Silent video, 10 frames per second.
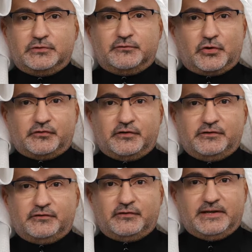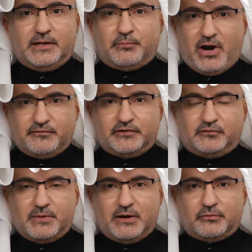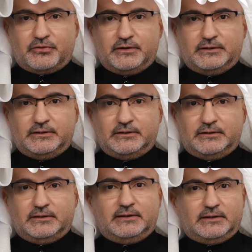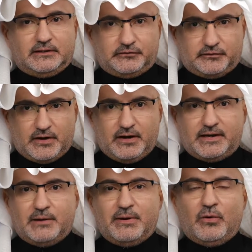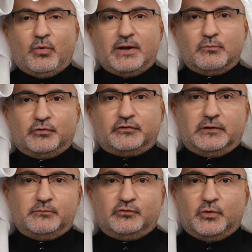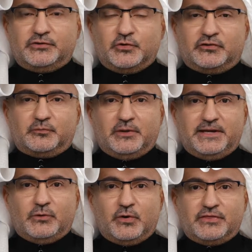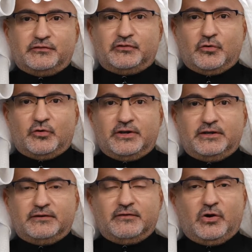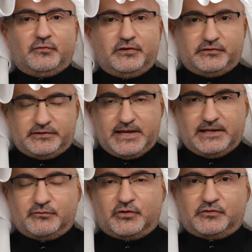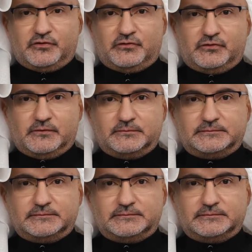put verses in the Prophet's mouth? Let's talk about why Muslims want to explain away the story of the satanic verses.